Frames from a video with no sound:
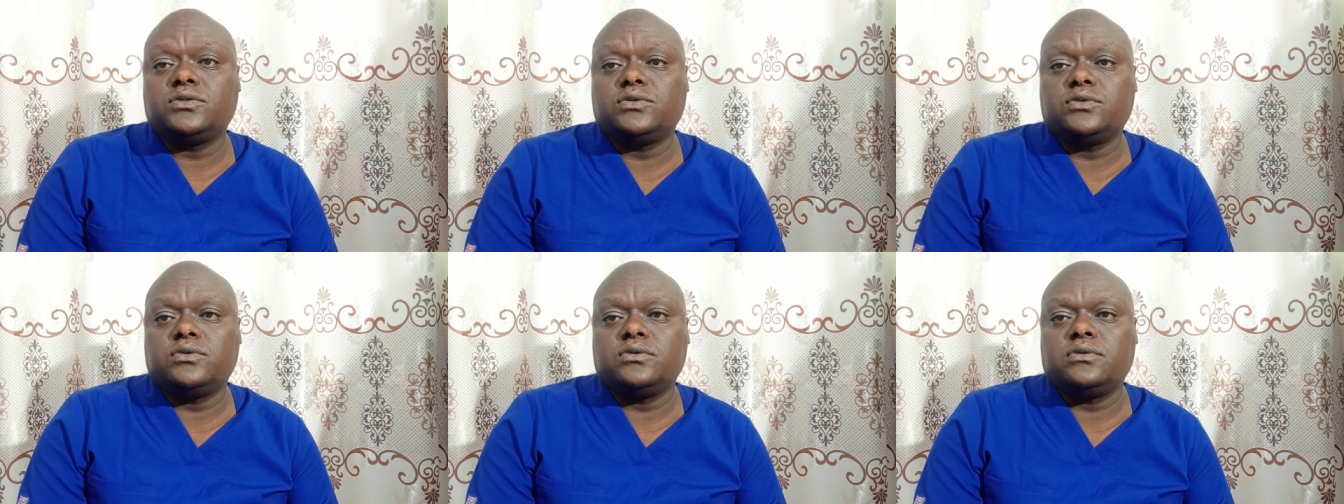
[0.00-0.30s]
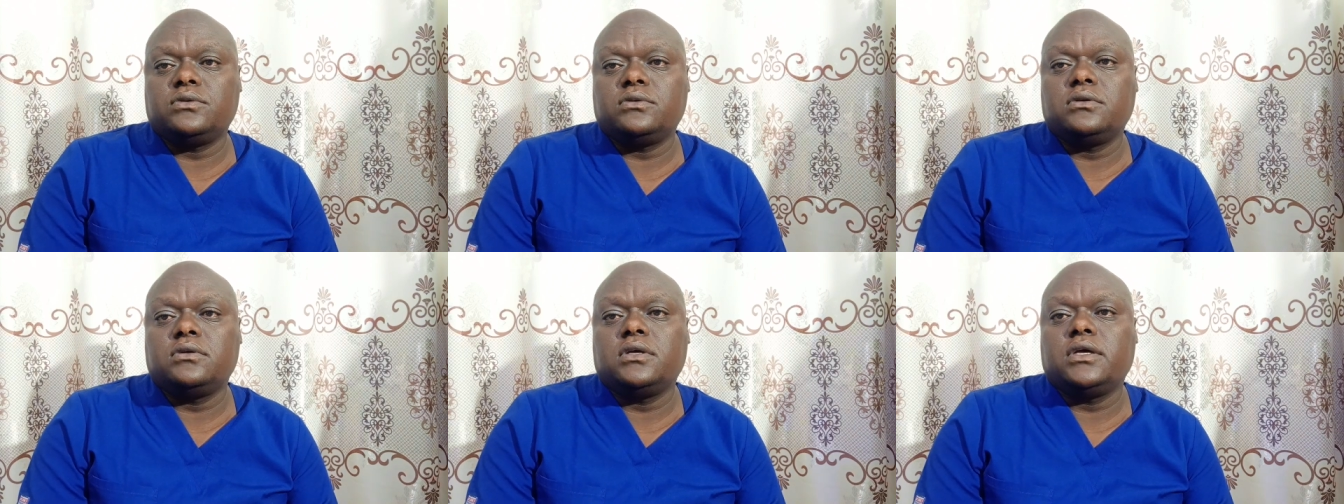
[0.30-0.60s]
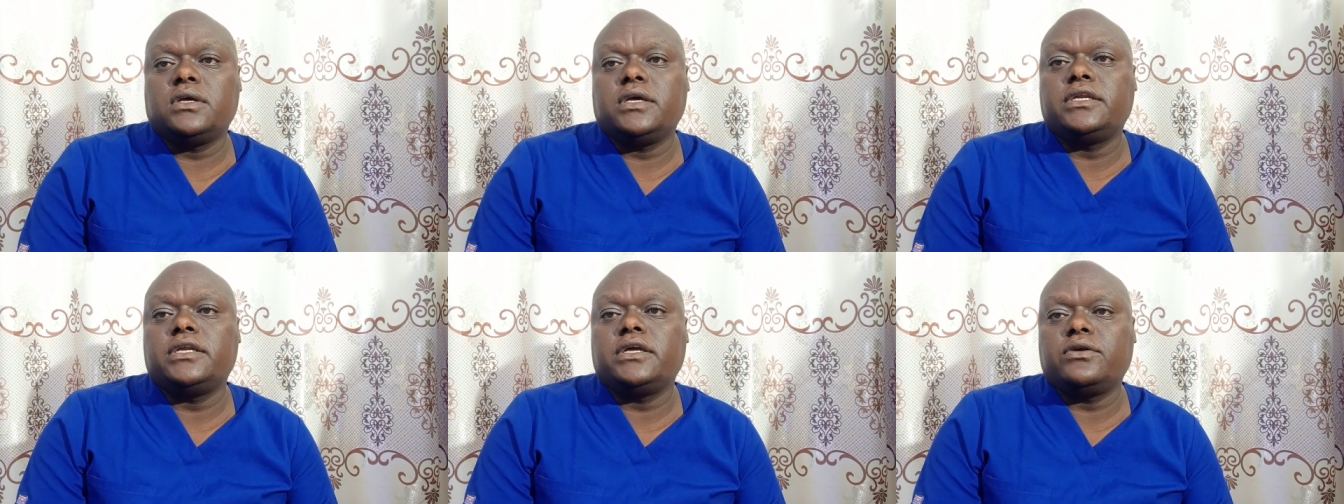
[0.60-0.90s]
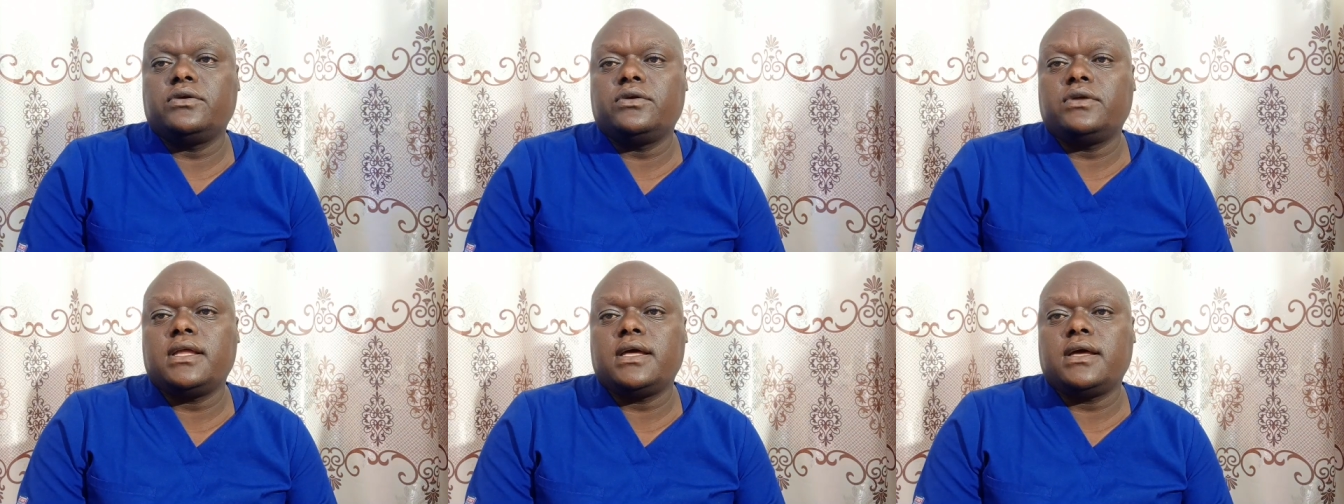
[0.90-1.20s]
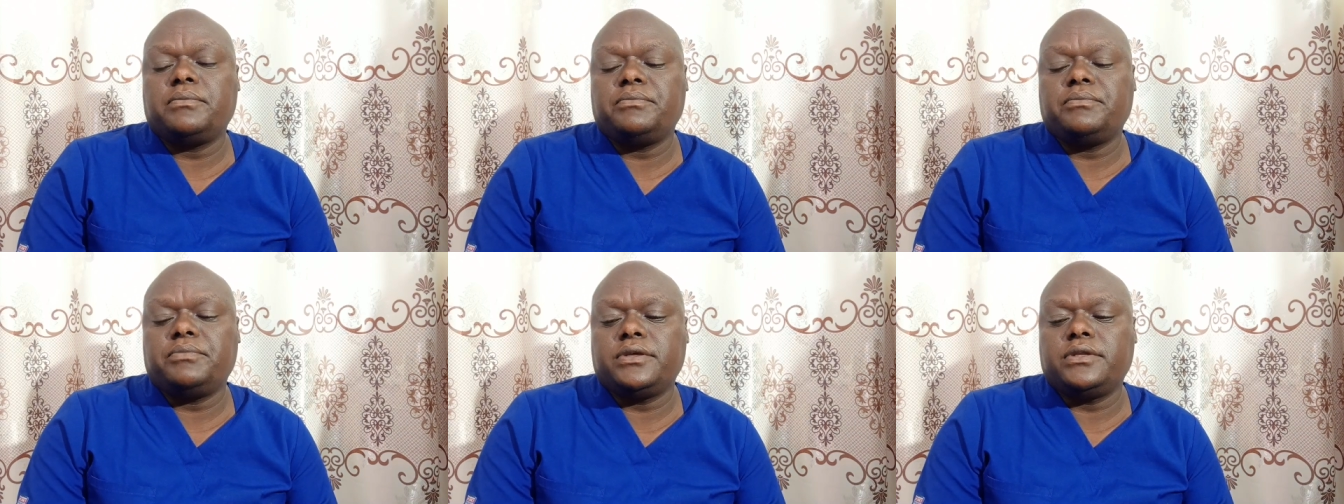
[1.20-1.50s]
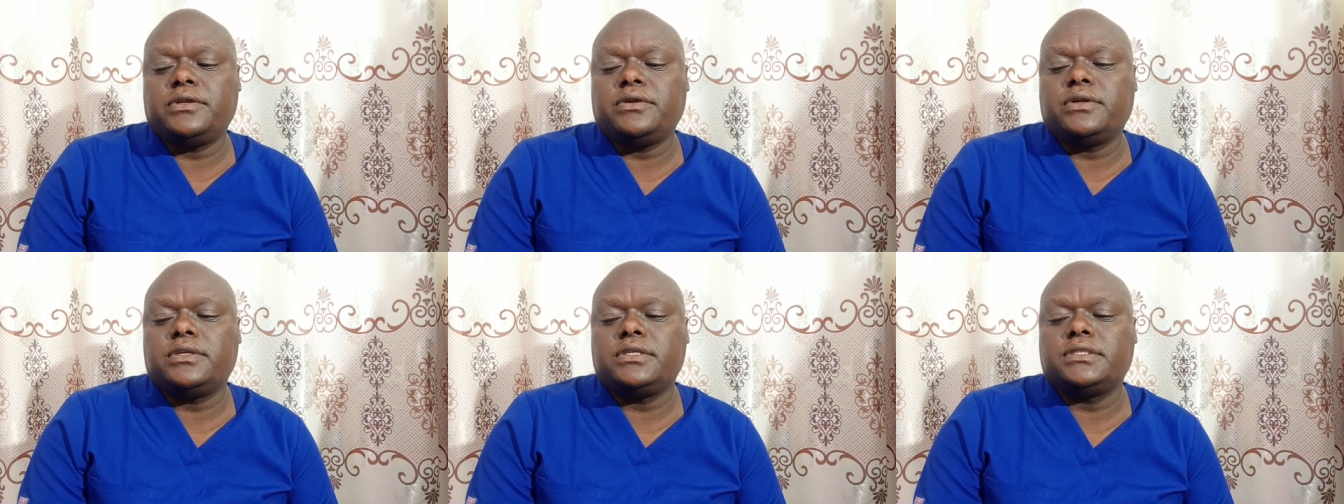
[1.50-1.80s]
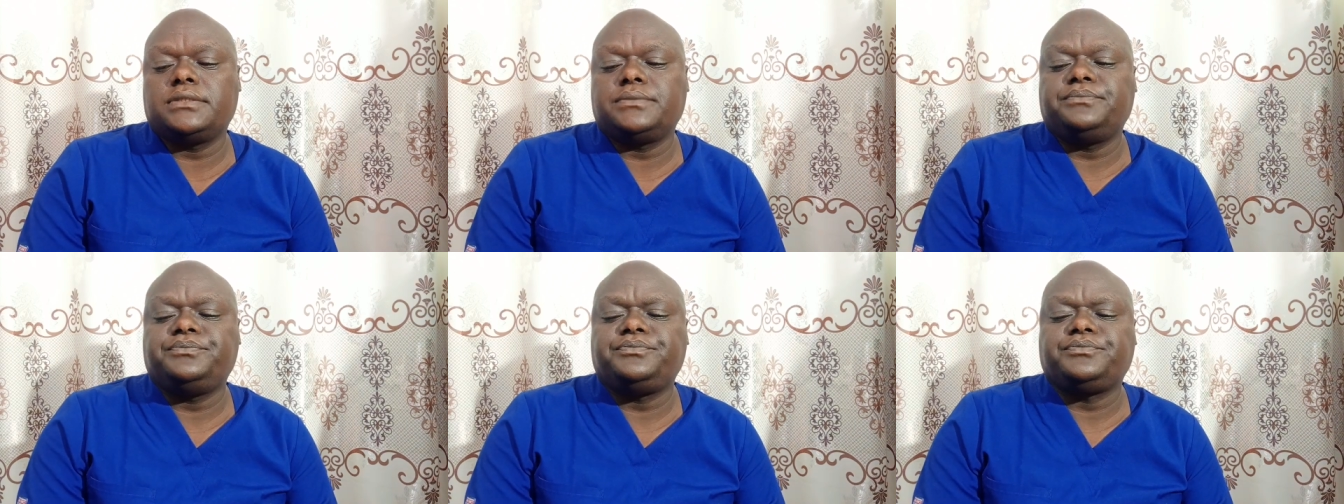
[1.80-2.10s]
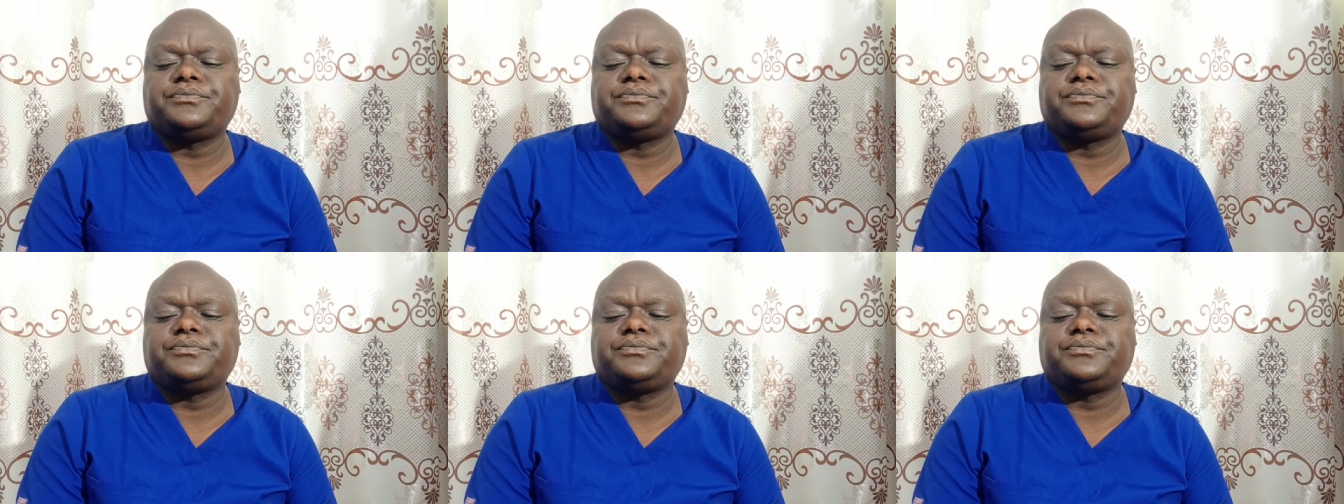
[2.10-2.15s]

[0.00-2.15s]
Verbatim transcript: to irregular periods.